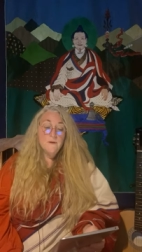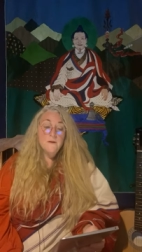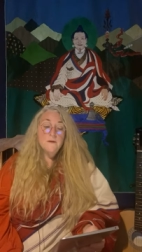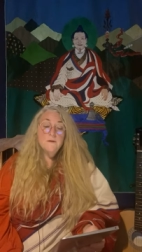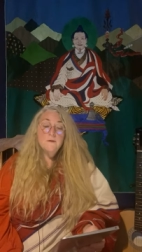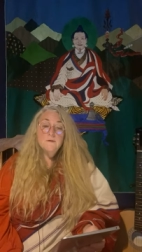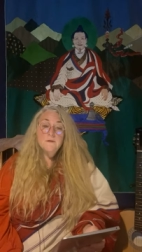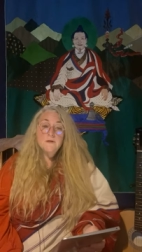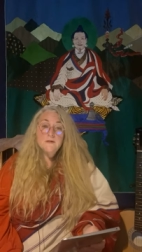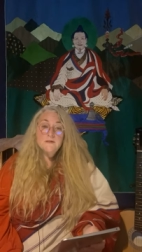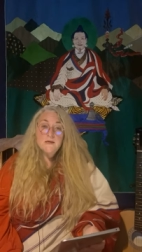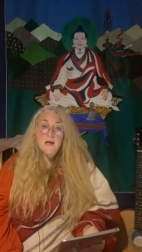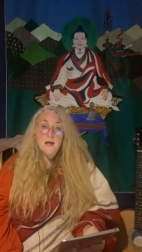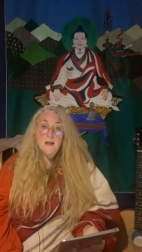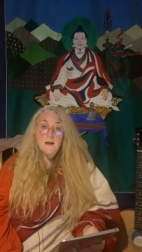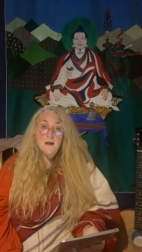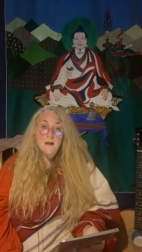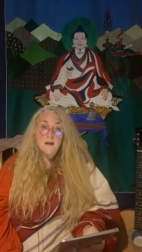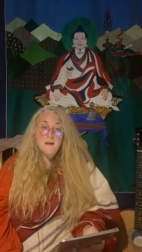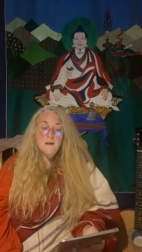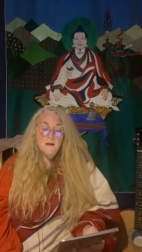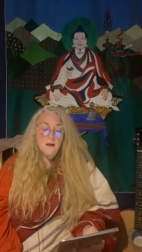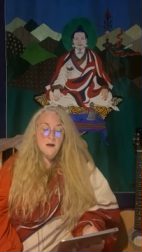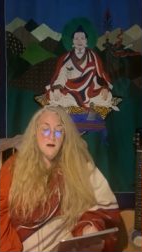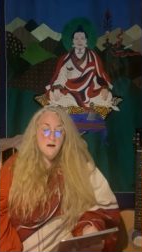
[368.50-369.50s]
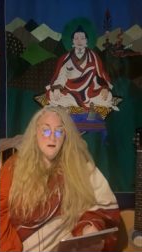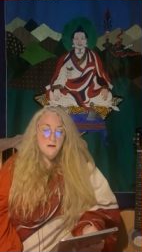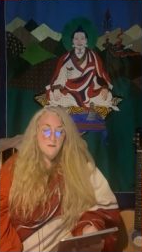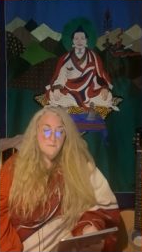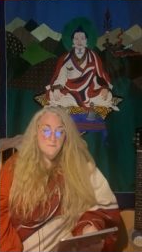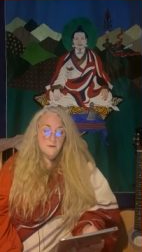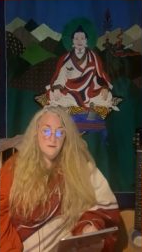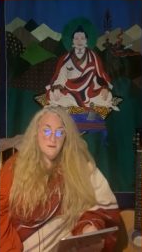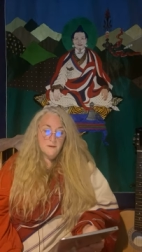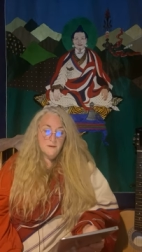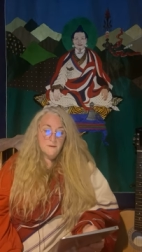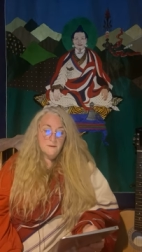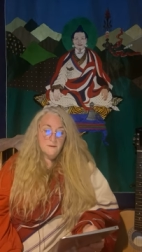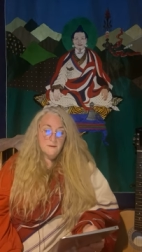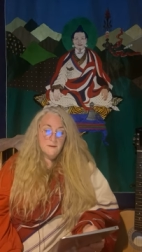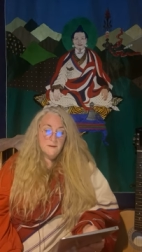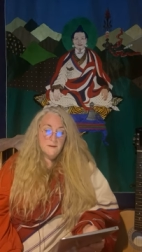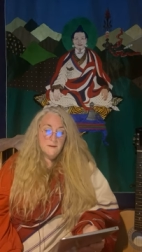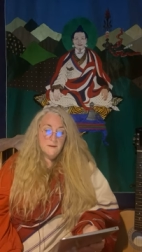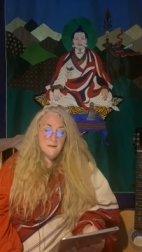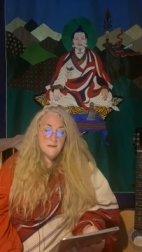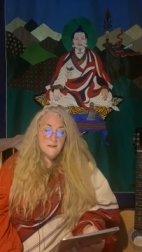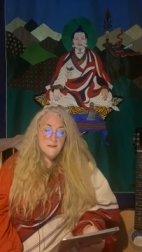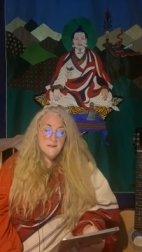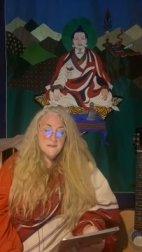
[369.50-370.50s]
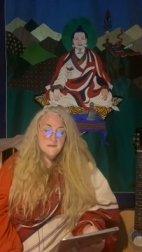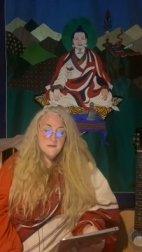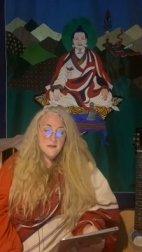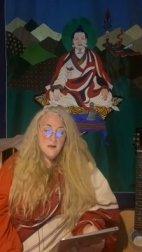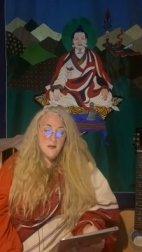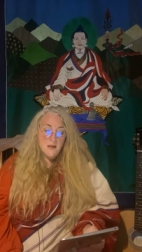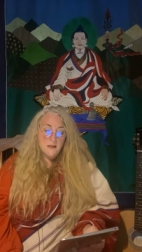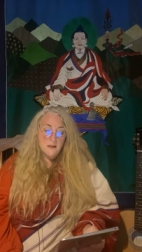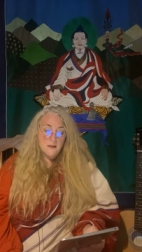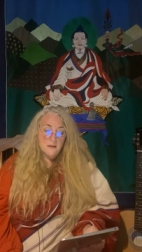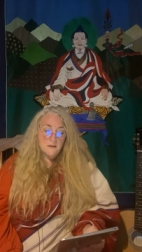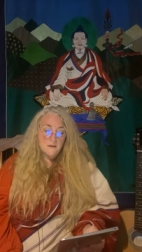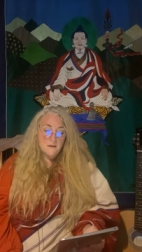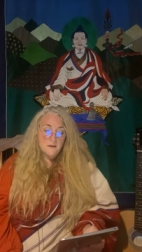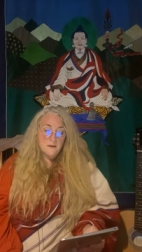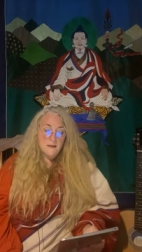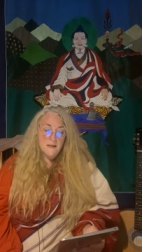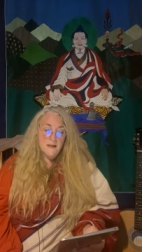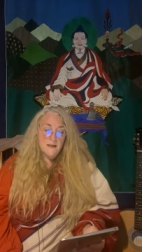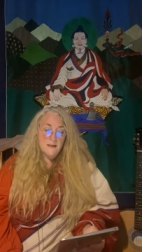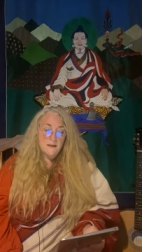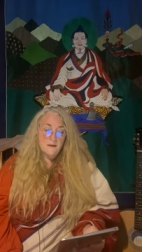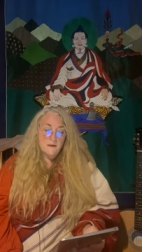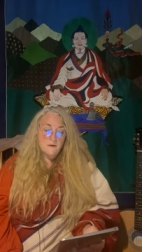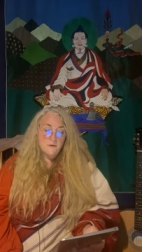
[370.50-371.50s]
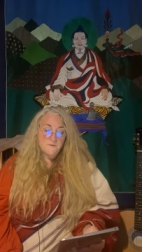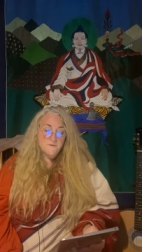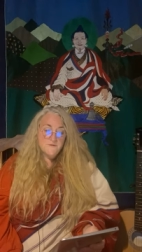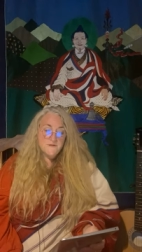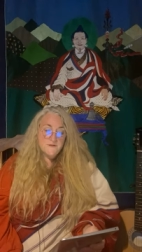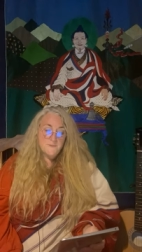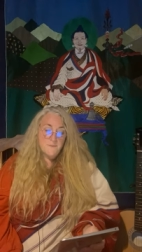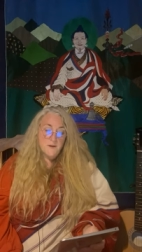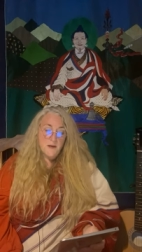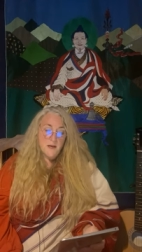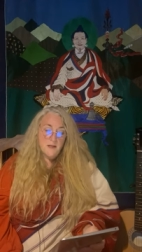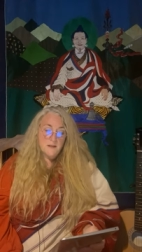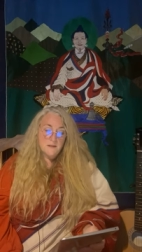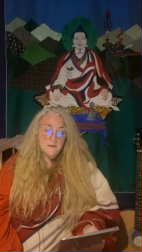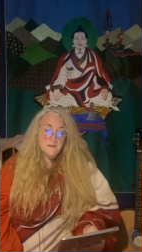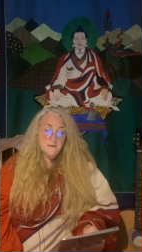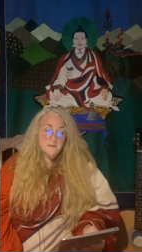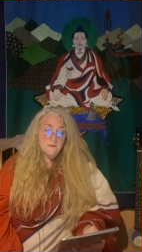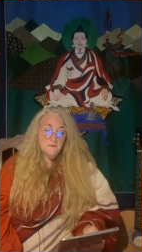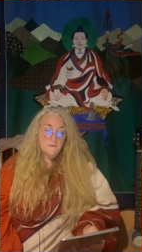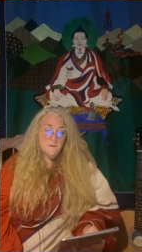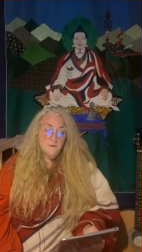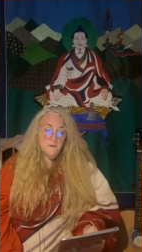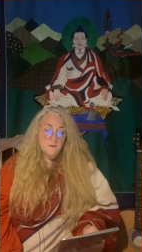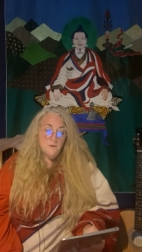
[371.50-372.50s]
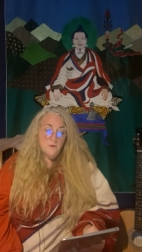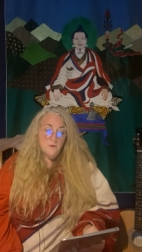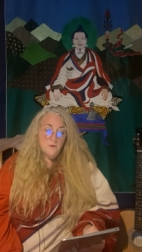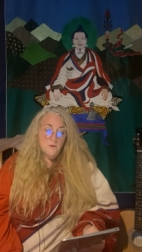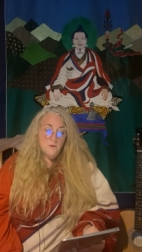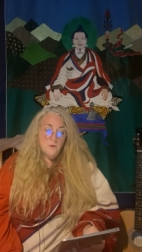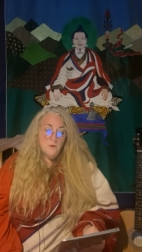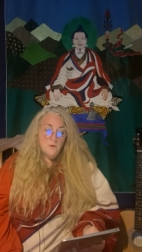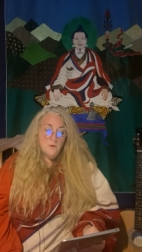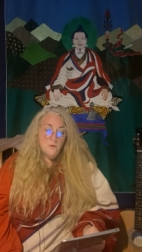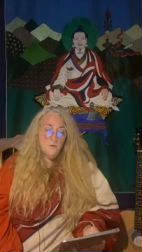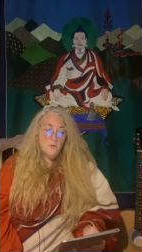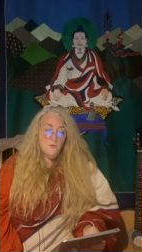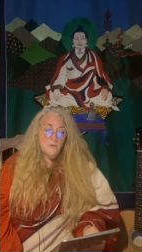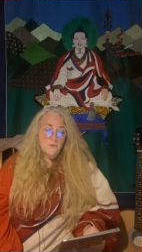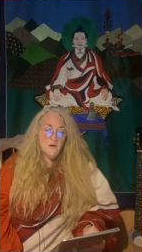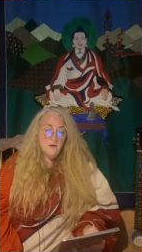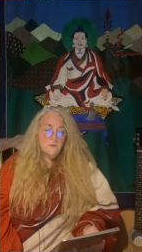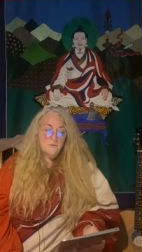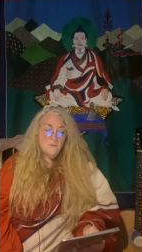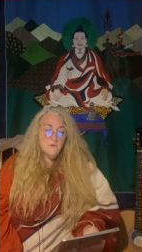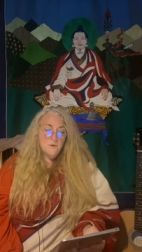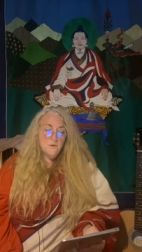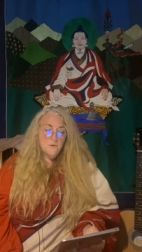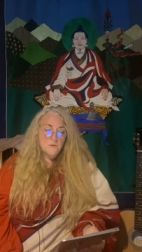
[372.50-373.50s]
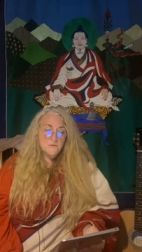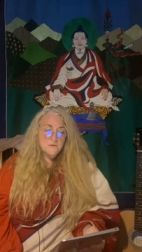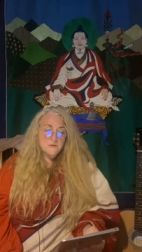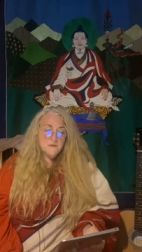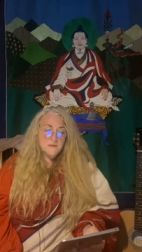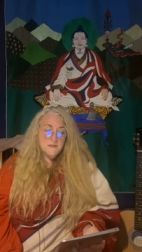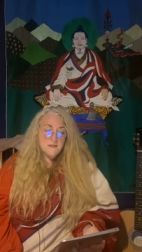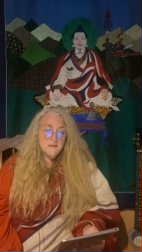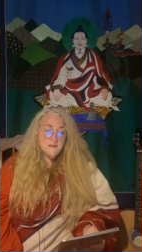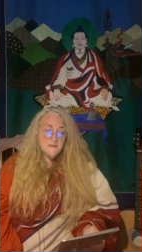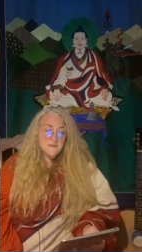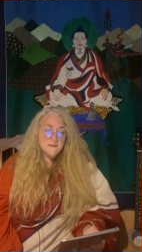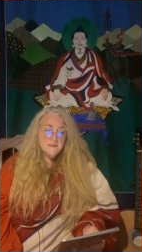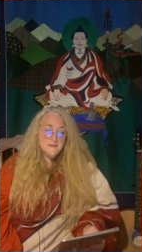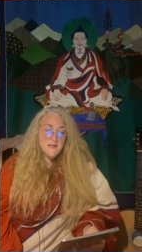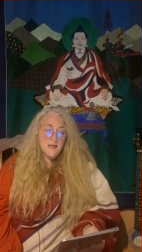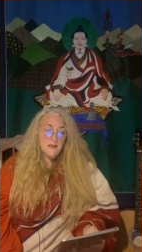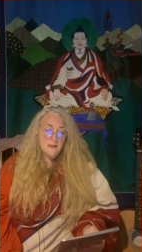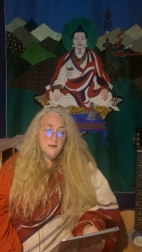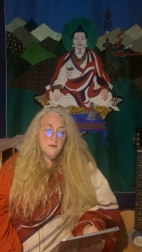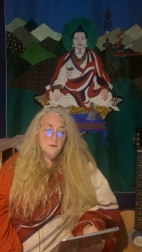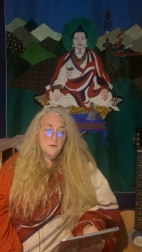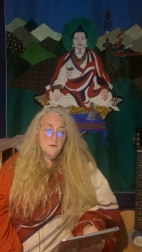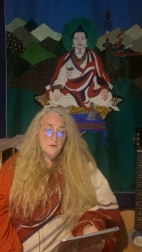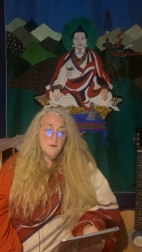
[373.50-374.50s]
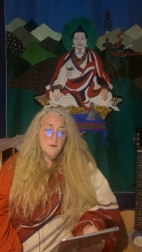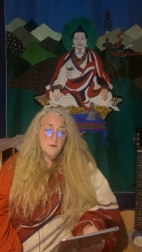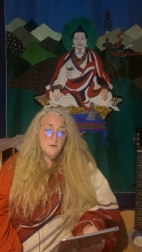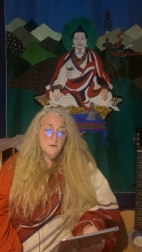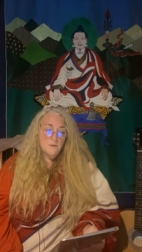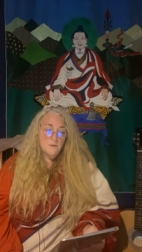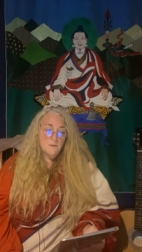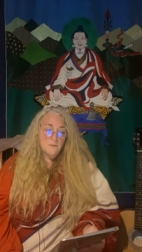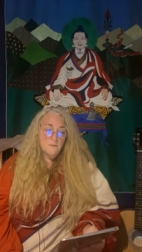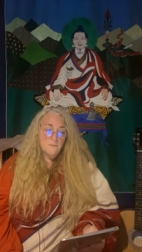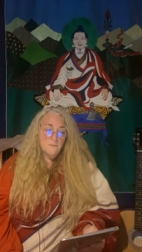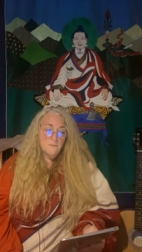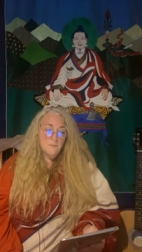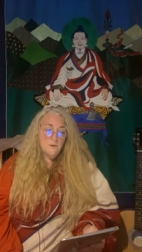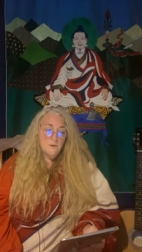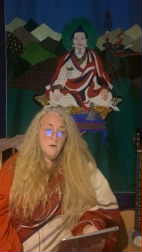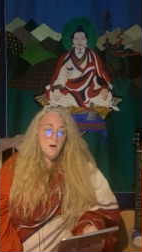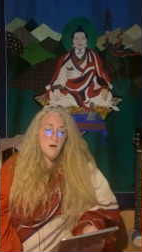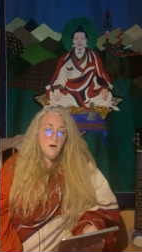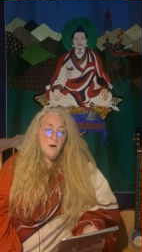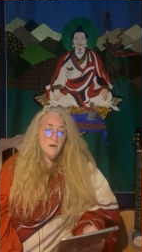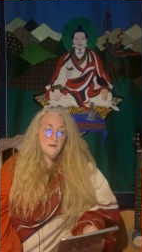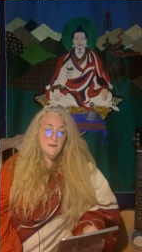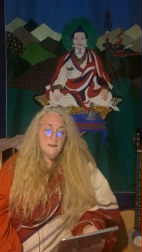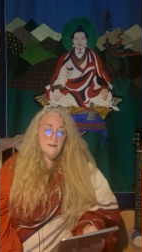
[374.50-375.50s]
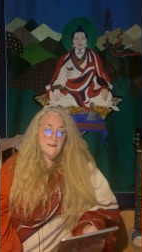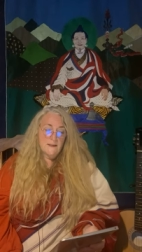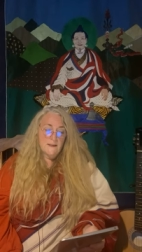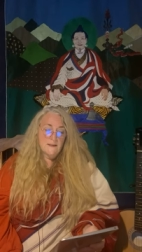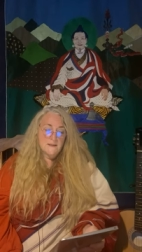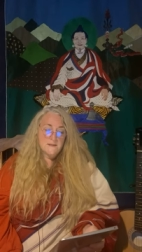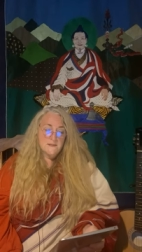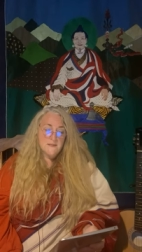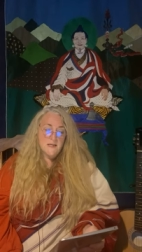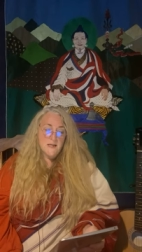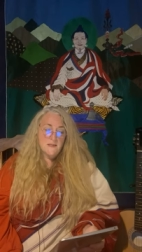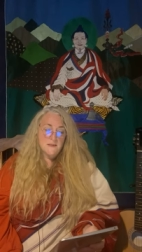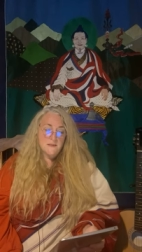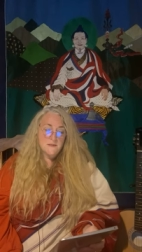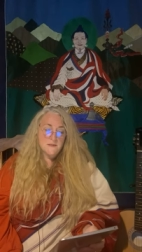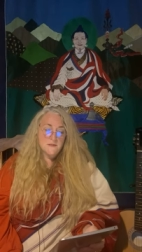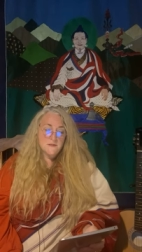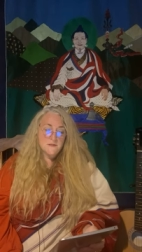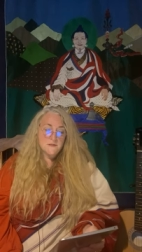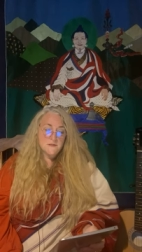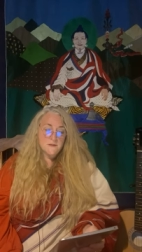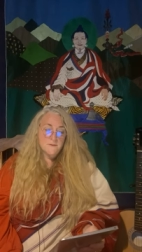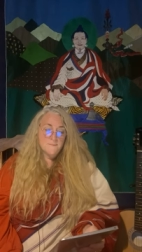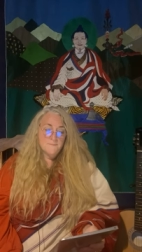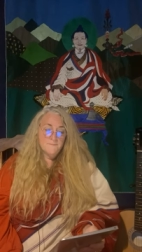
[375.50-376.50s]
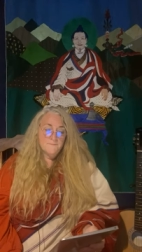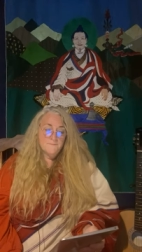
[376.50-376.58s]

The Dalai Lama is like the King of Tibet although not in a secular monarchic sense.